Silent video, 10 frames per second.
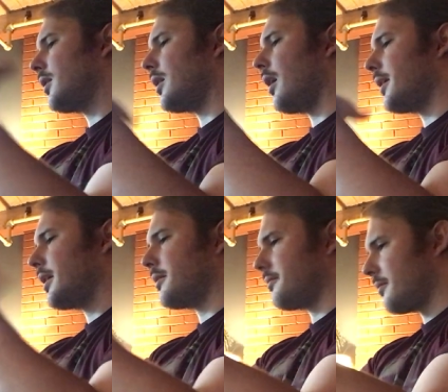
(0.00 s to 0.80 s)
God
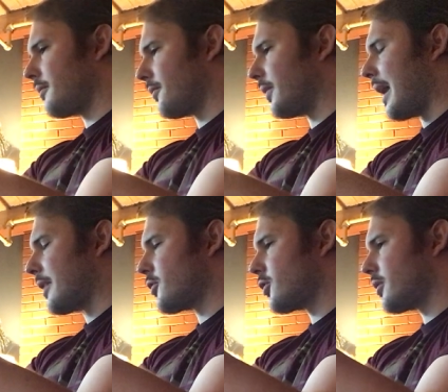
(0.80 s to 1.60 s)
in
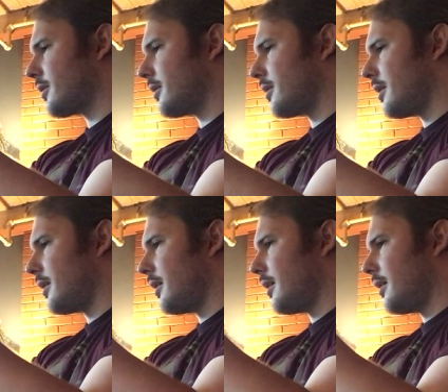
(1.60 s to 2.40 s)
flesh,
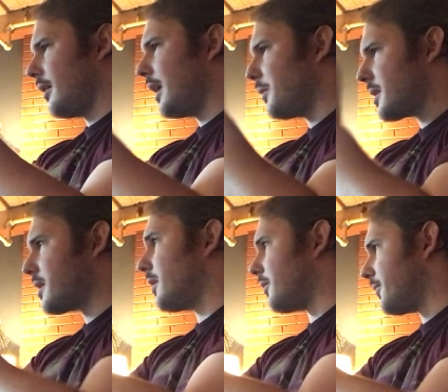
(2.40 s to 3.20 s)
he was still